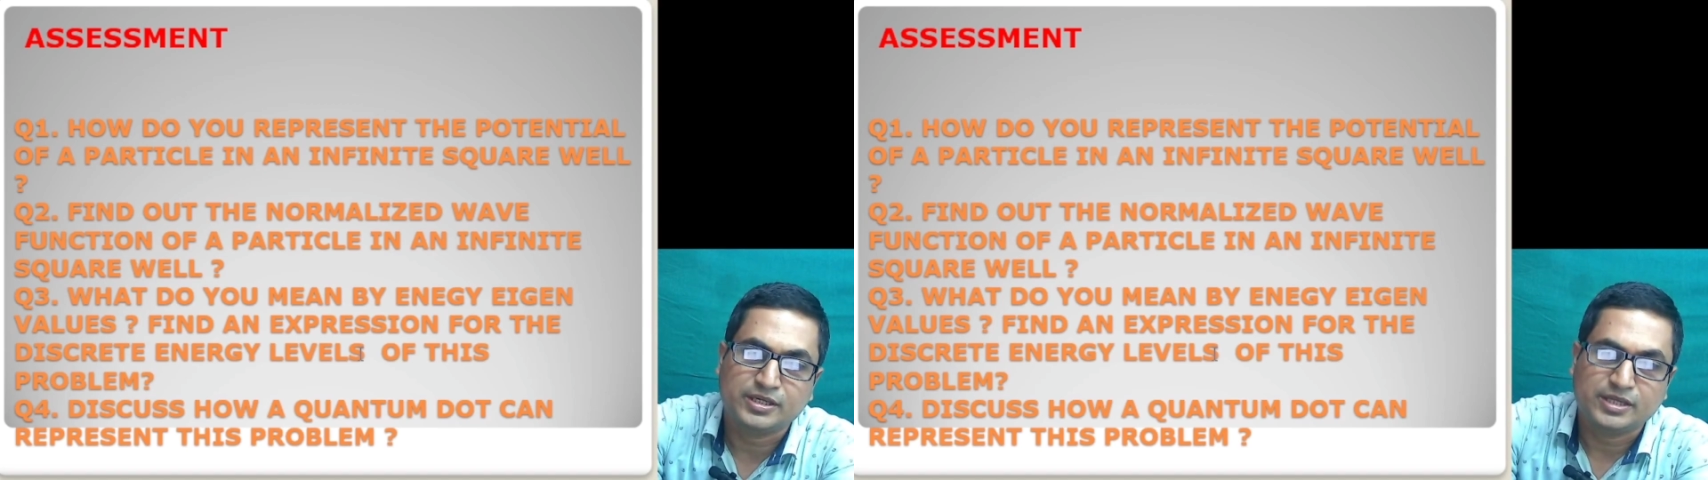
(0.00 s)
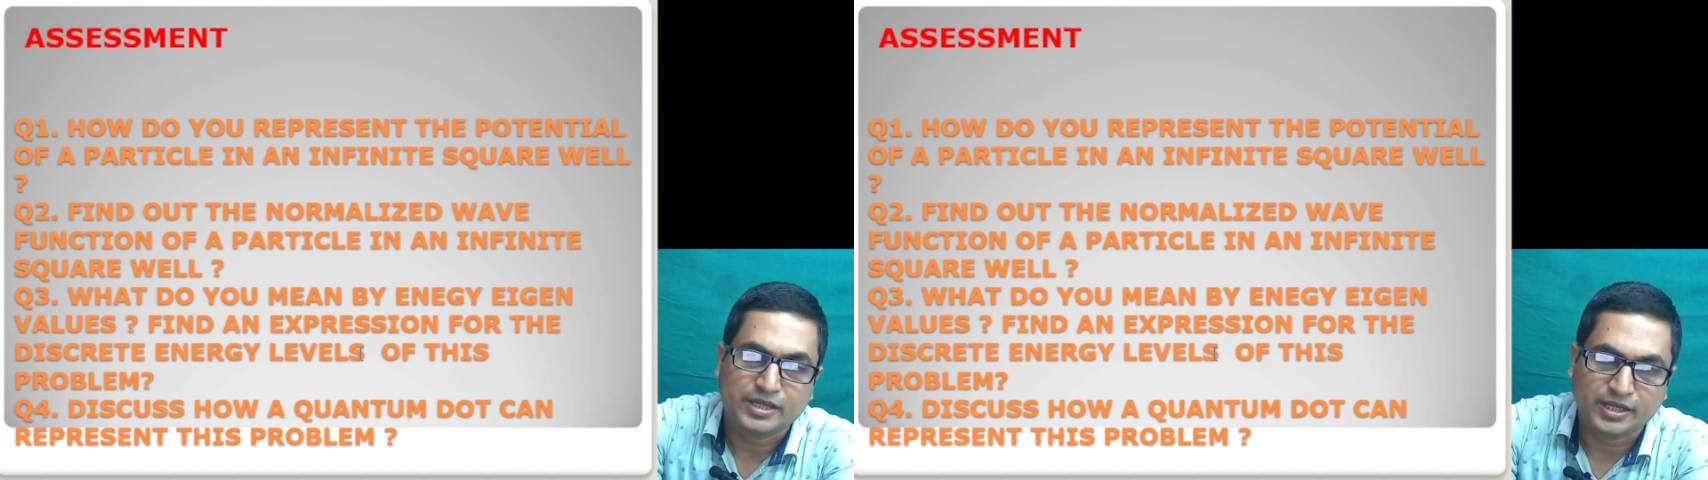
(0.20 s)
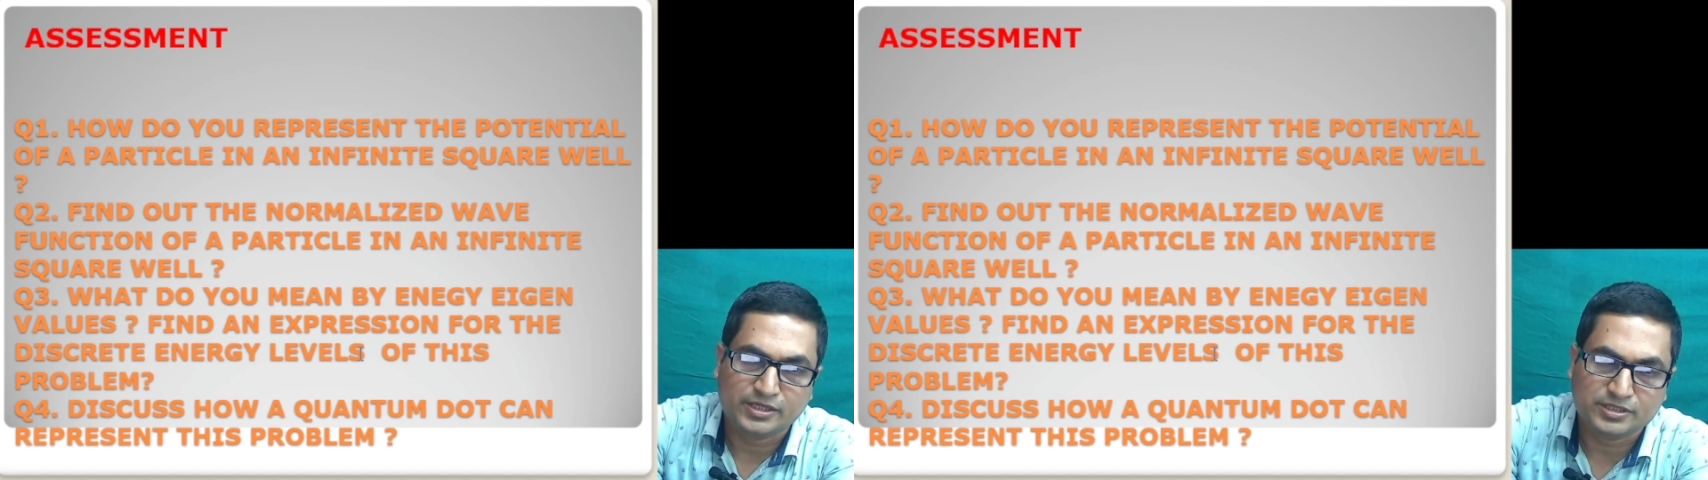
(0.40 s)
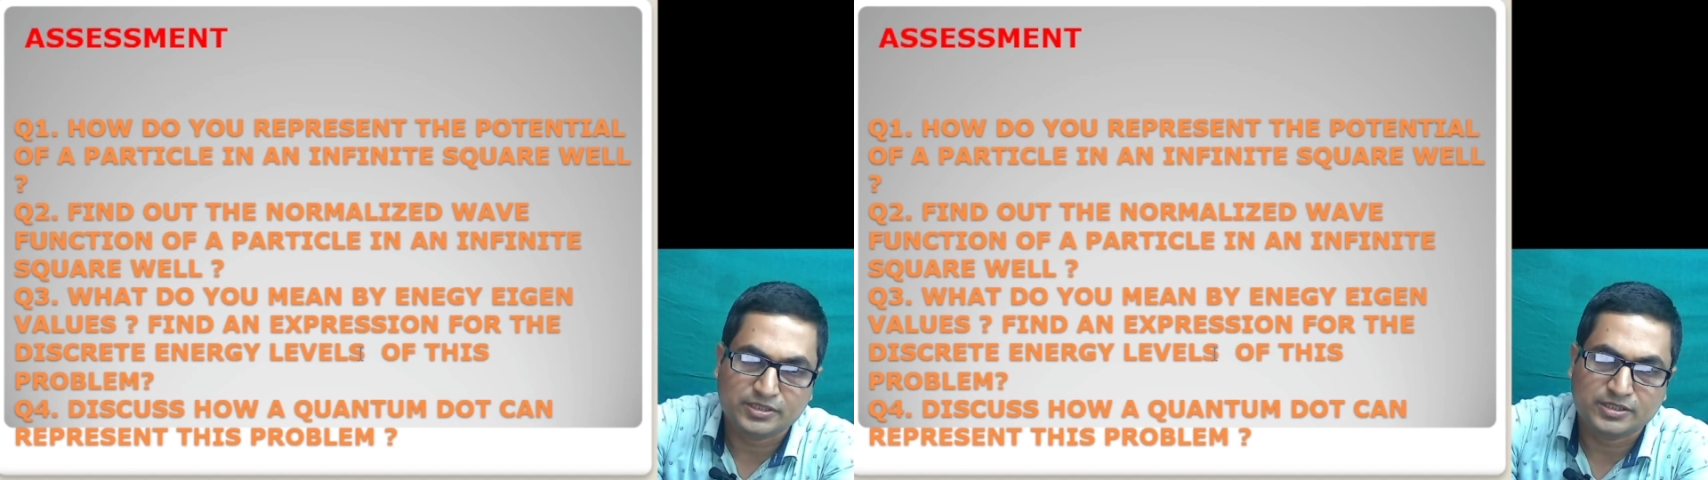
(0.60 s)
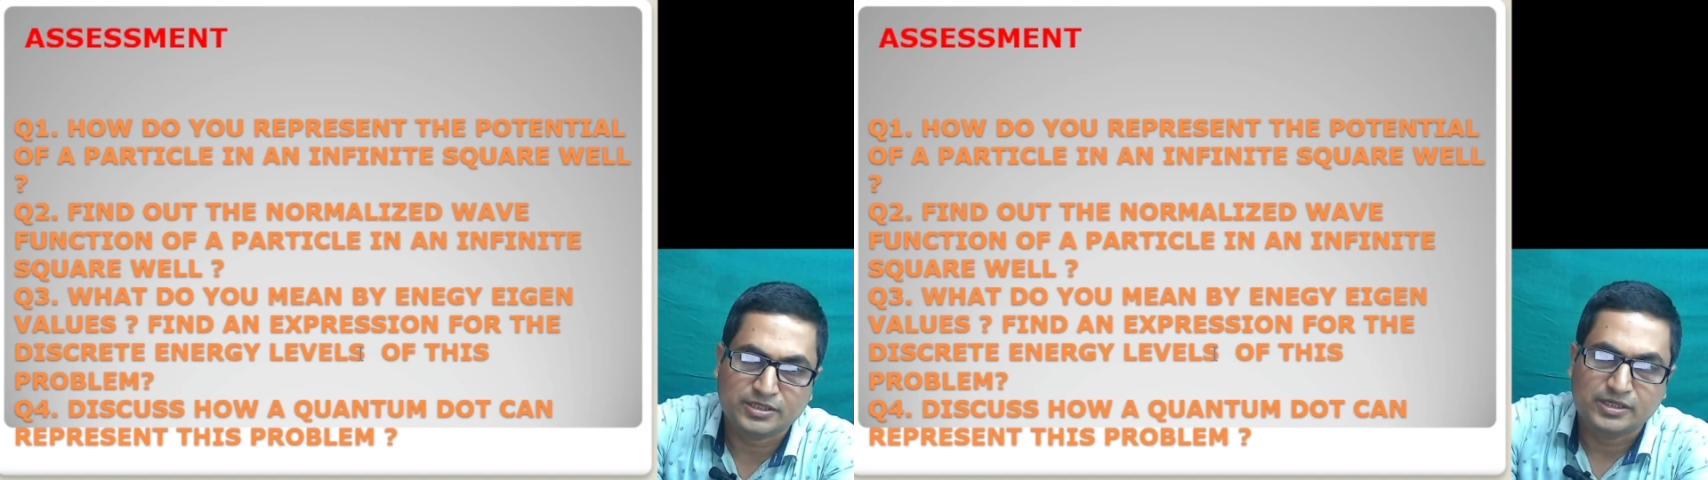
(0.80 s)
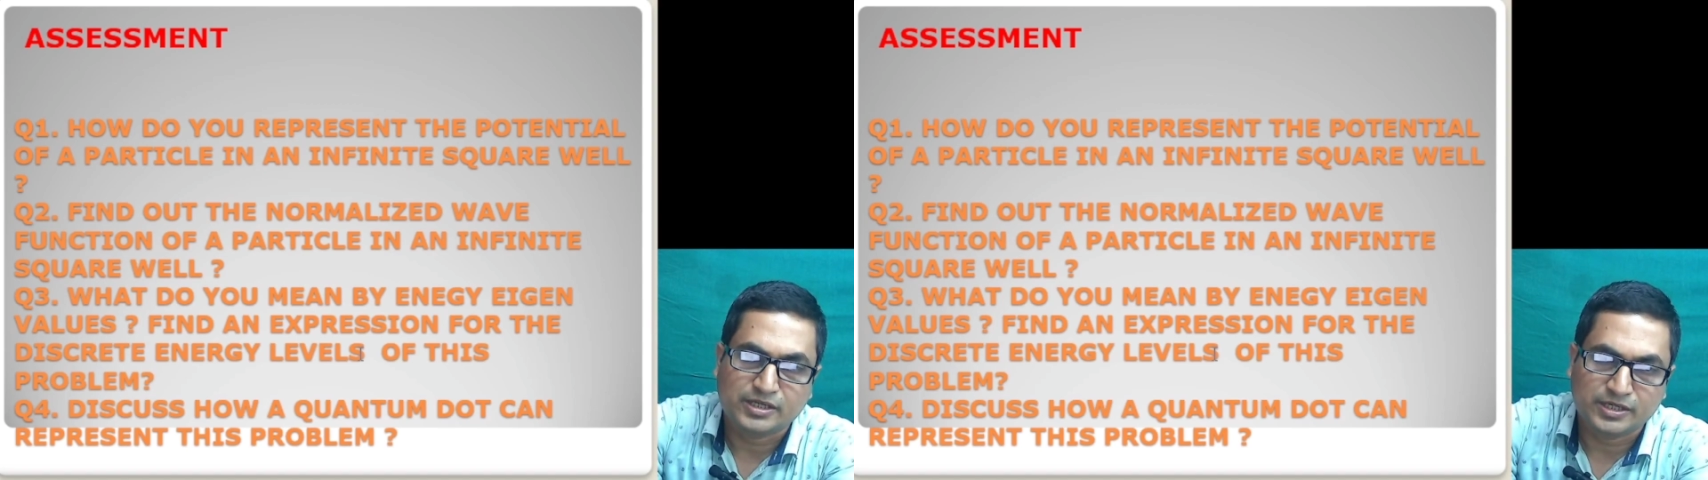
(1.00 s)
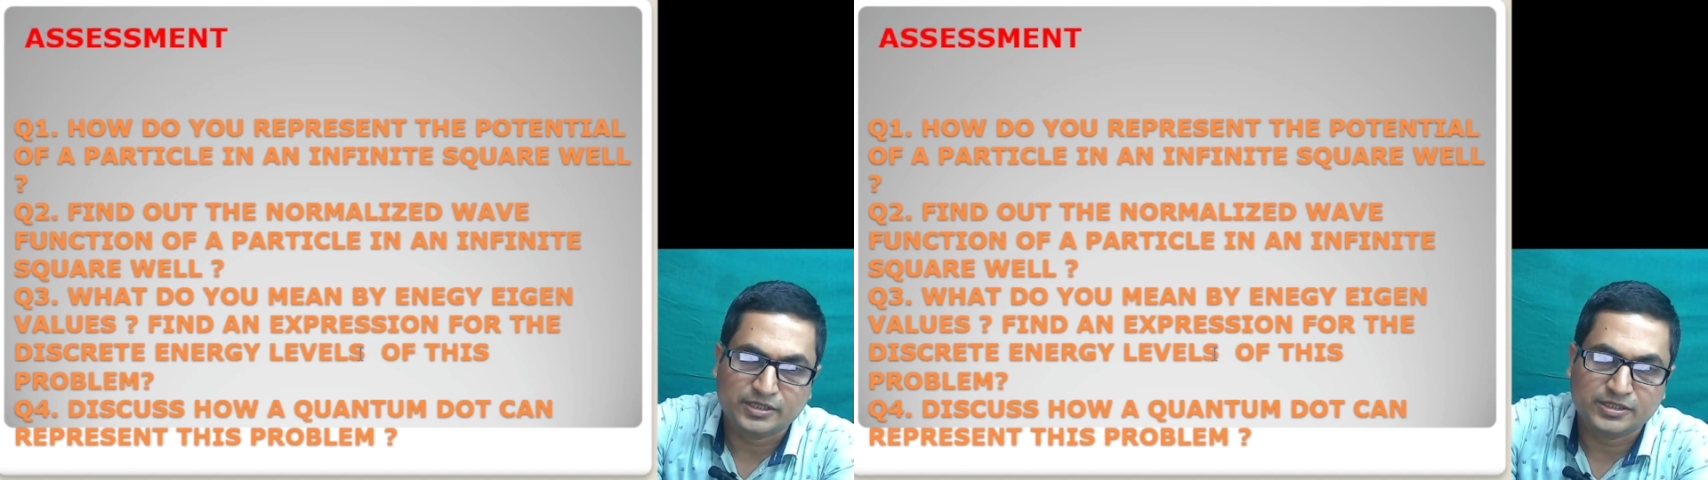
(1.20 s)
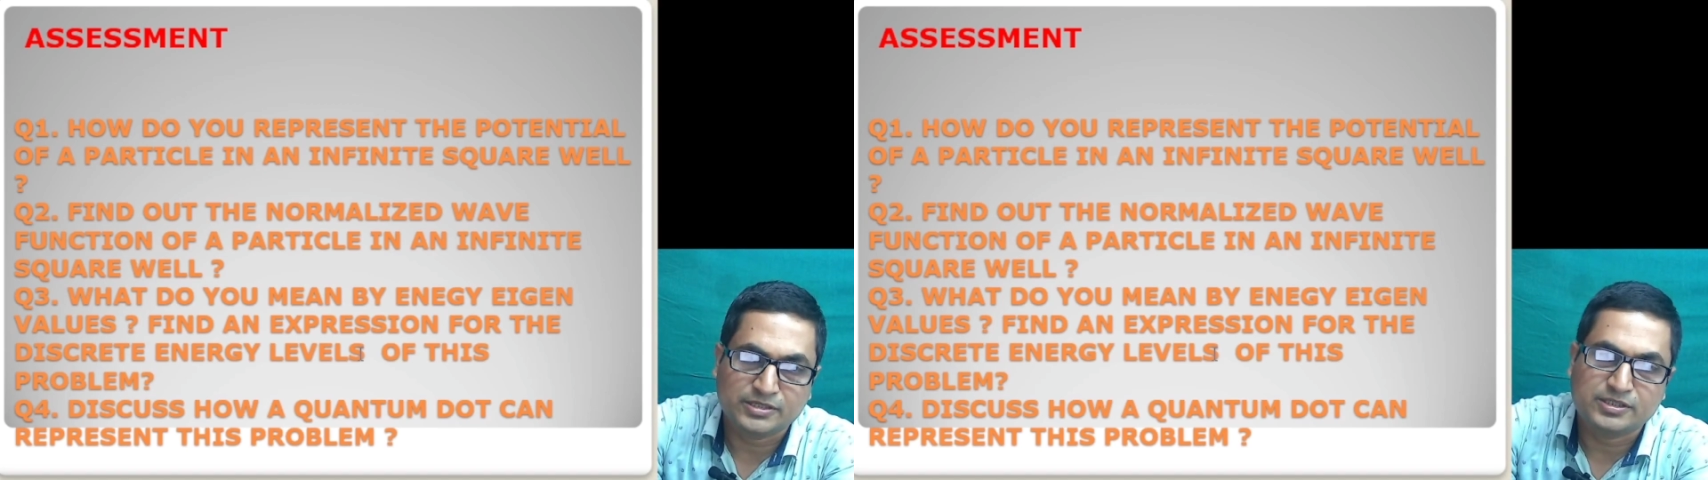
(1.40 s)
and
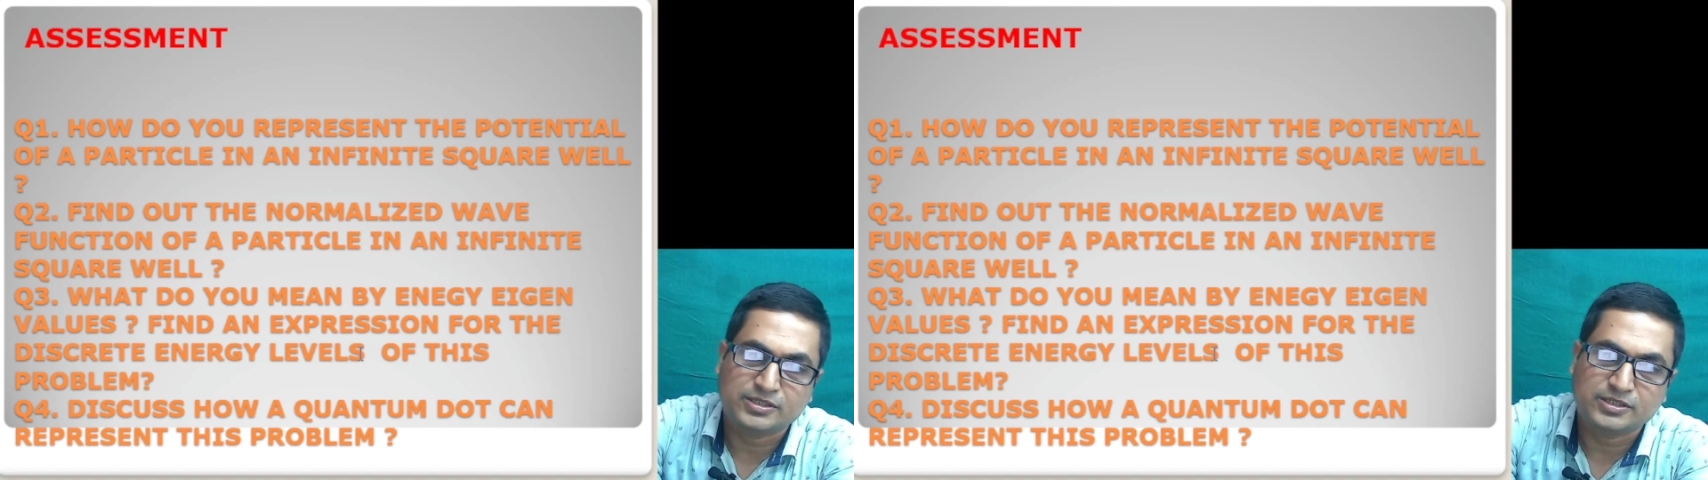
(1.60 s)
in